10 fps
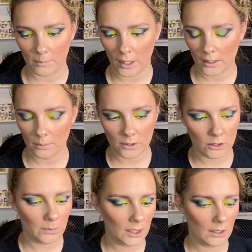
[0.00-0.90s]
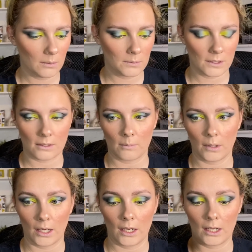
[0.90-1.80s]
buying a bunch of makeup, since I
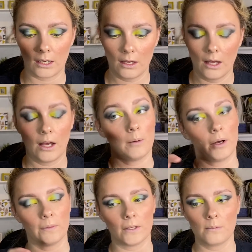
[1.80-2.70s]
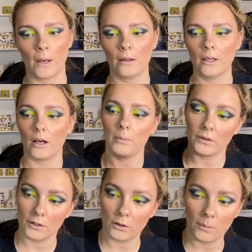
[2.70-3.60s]
bought this palette, I bought
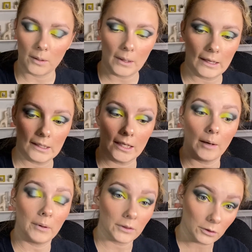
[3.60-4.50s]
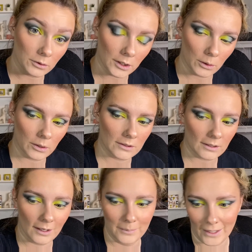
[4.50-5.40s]
the Nomad palette, I bought the 3 Odin's
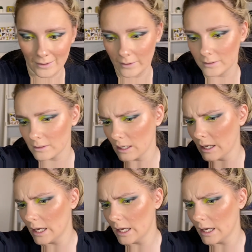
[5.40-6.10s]
Eye palettes,